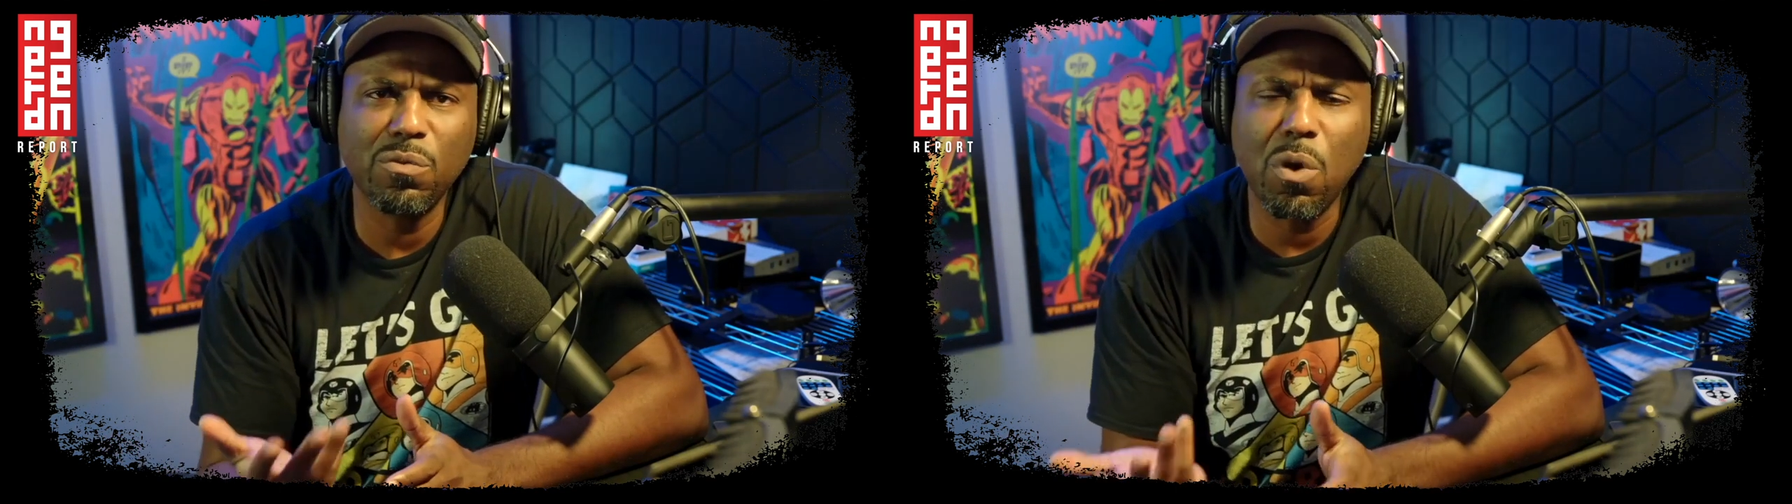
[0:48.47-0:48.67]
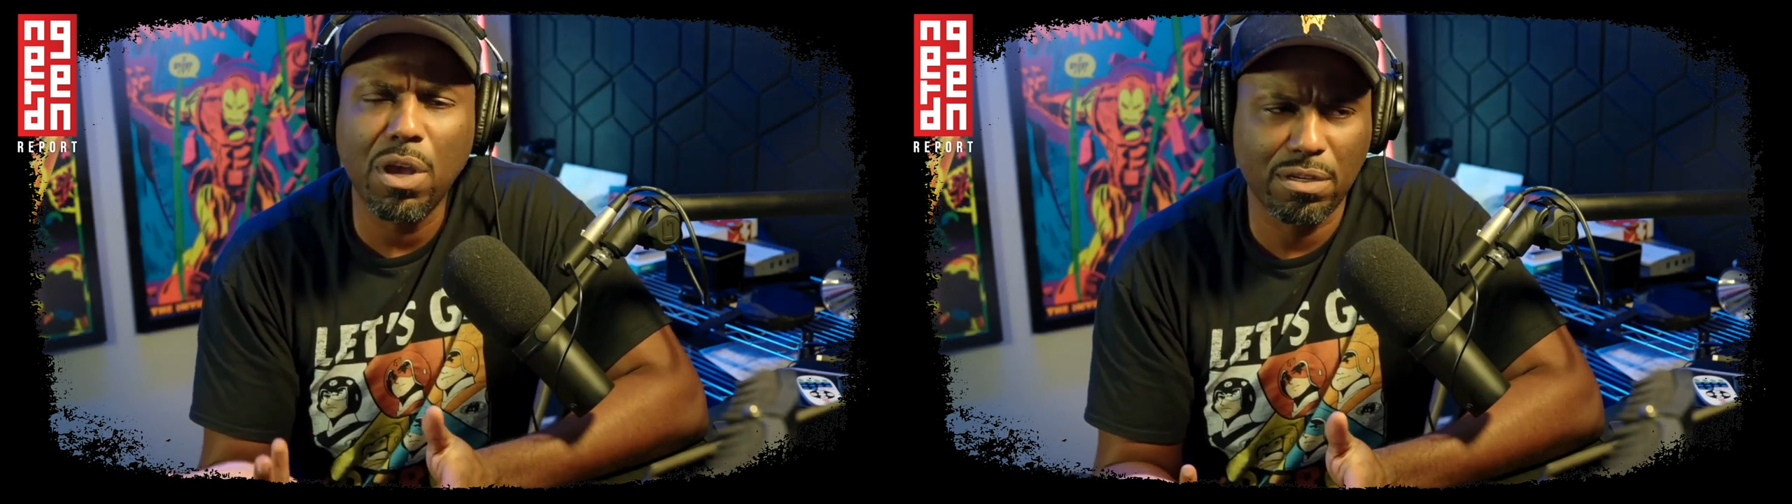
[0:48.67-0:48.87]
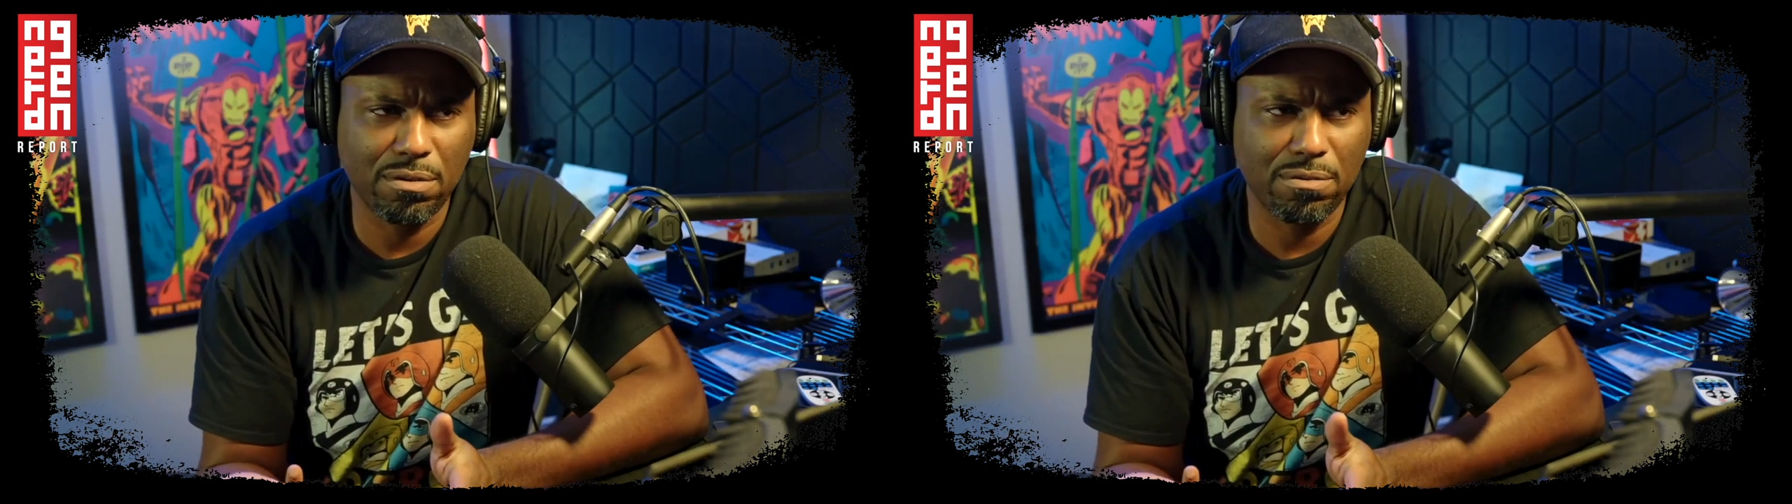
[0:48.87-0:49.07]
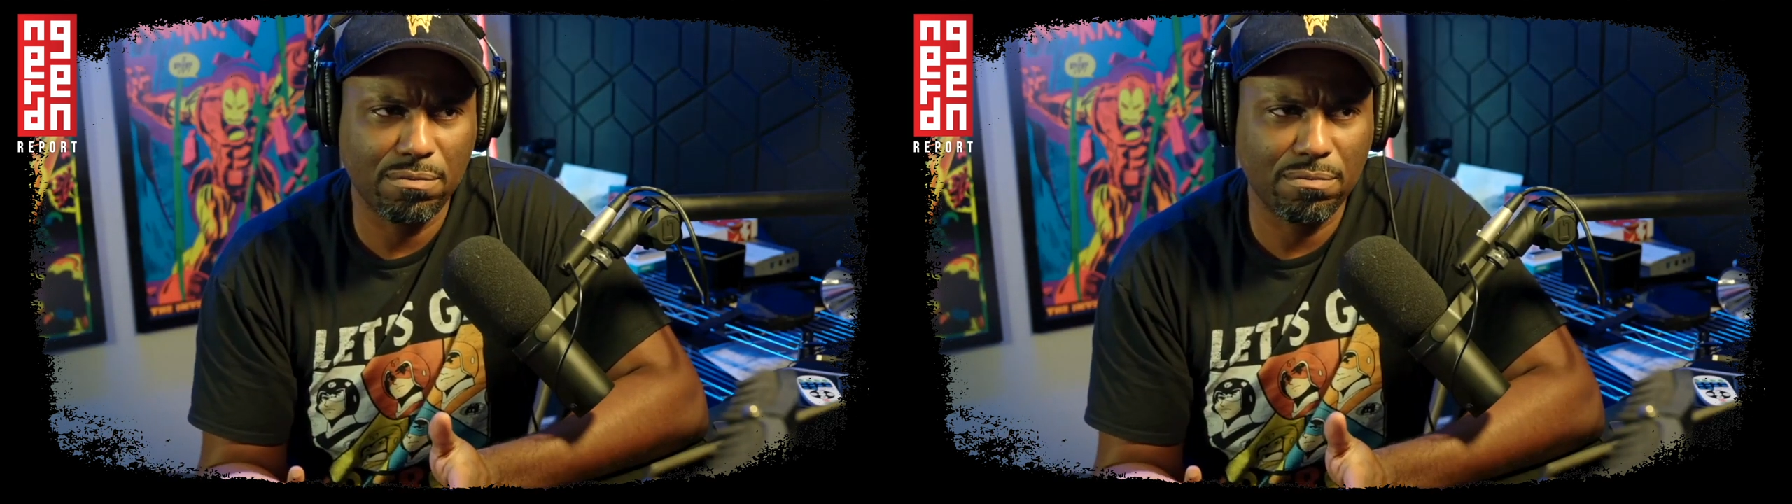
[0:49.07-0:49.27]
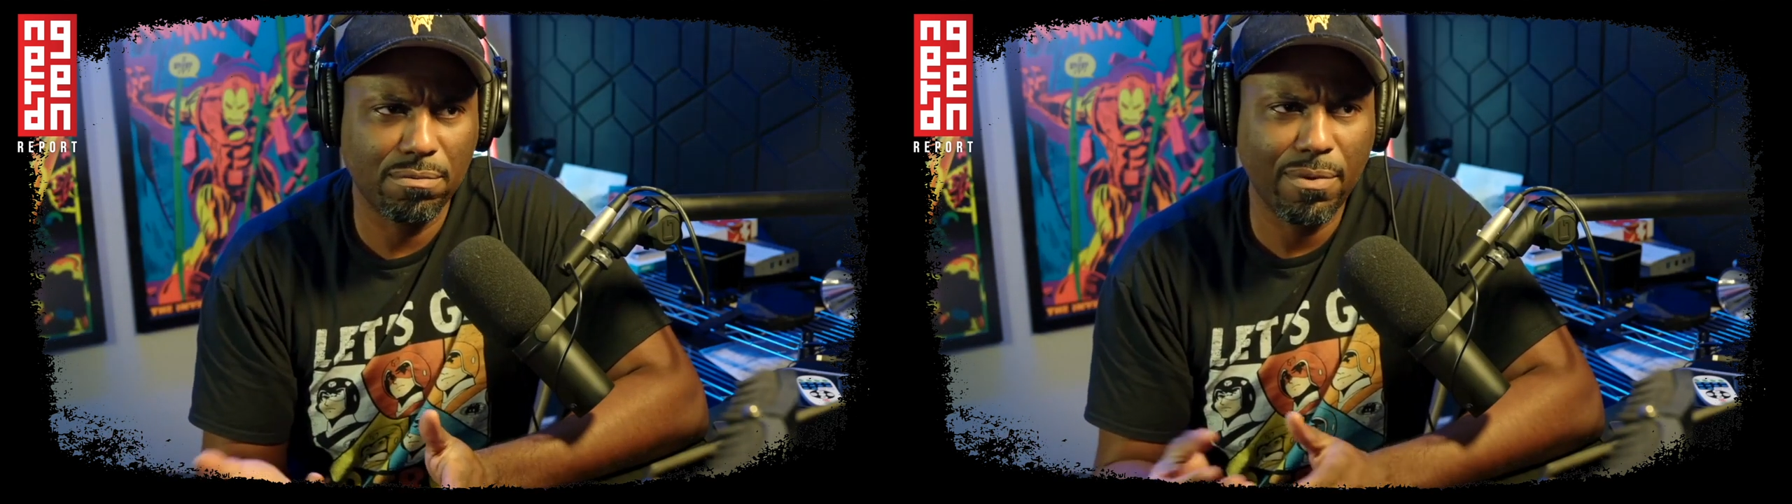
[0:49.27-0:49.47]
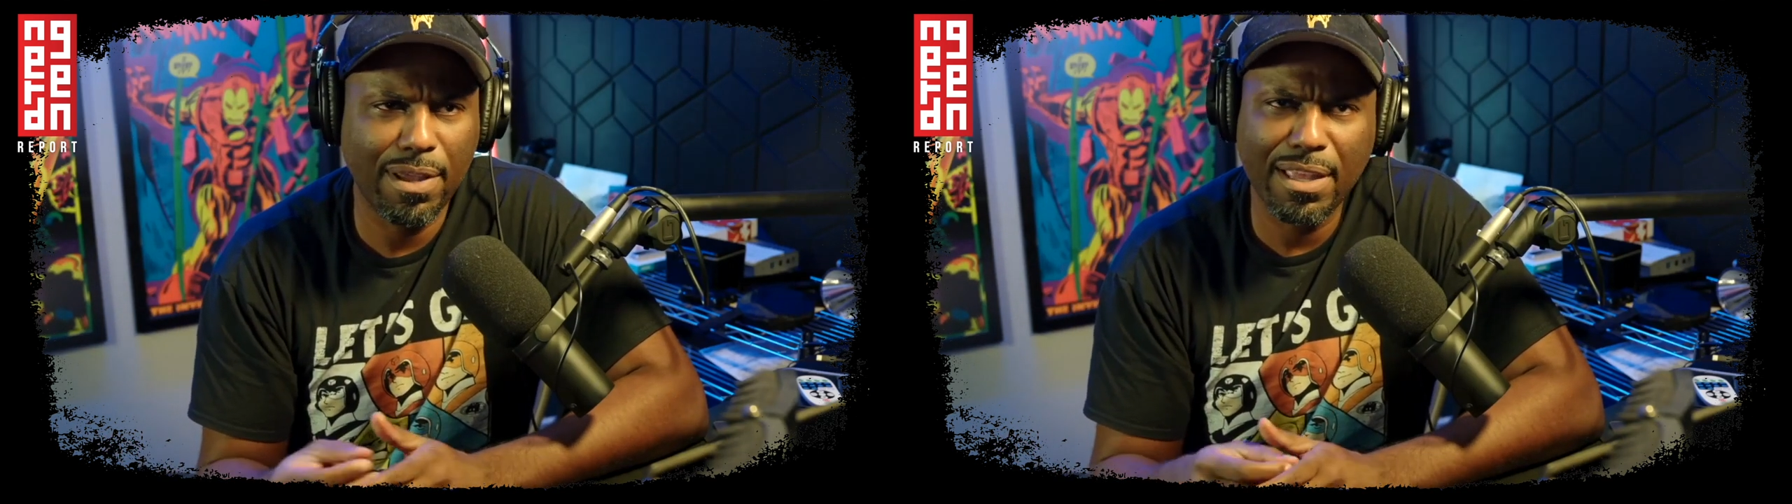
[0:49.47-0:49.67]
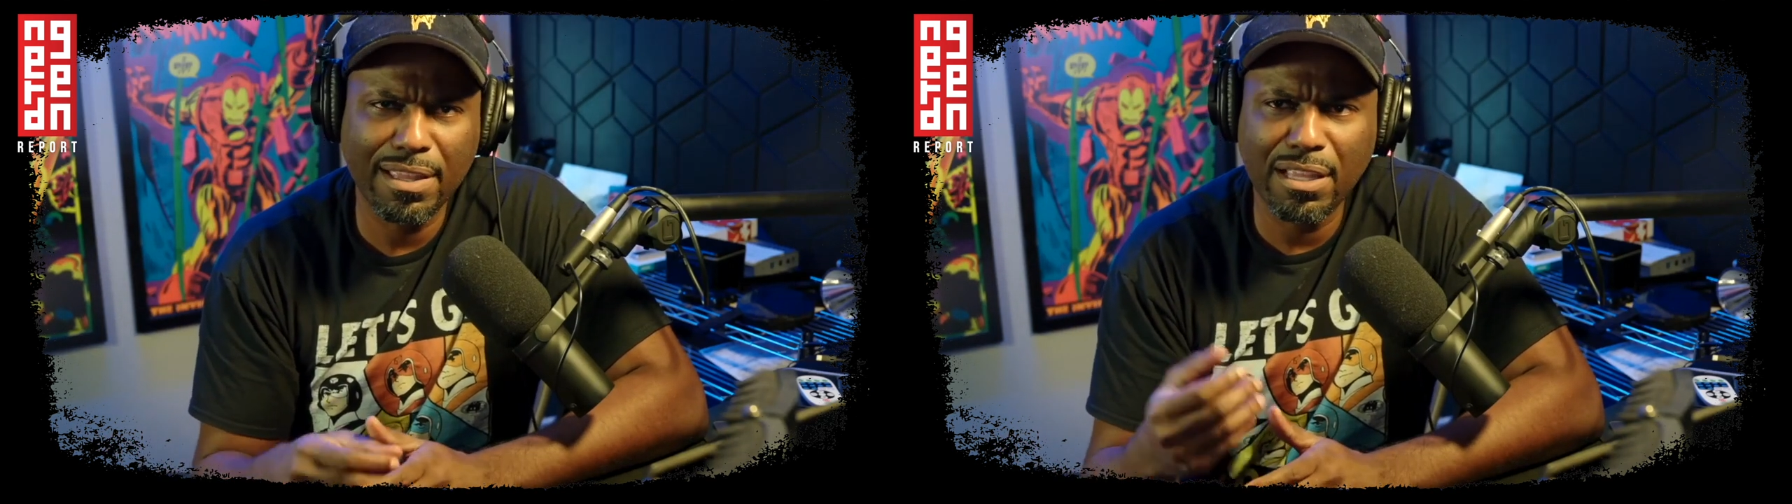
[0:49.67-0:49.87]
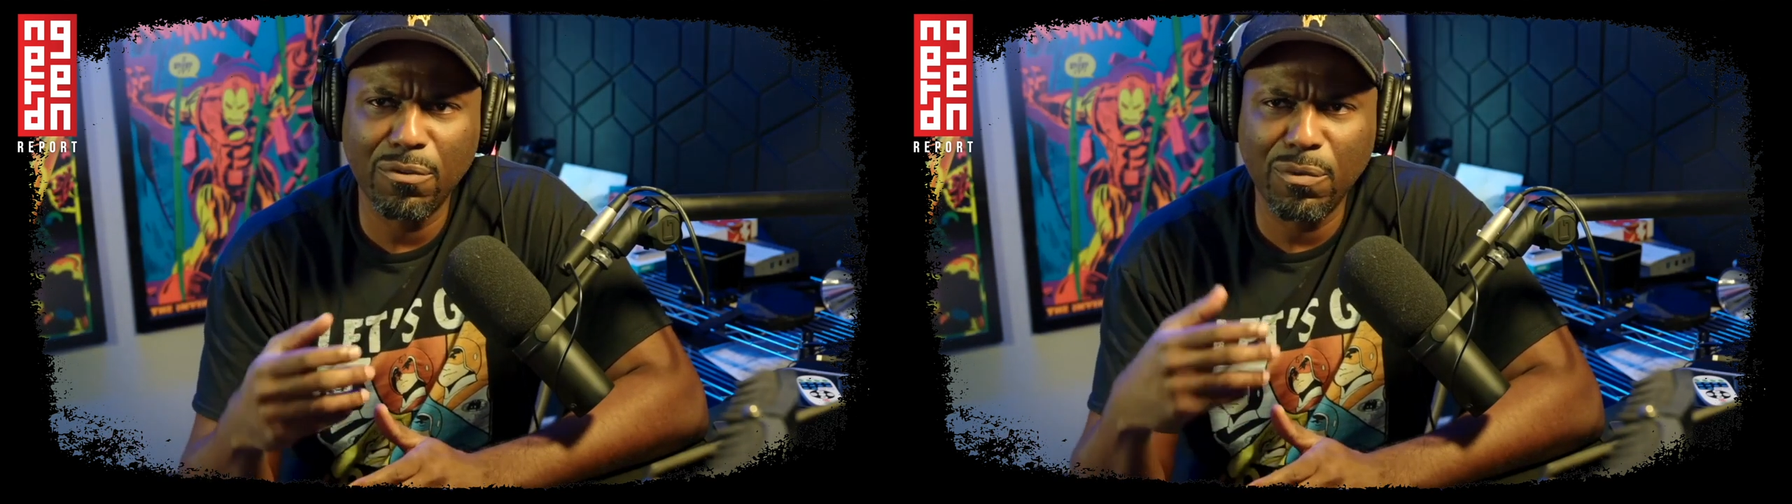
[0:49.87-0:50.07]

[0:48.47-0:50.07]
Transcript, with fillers: one, right? That thing they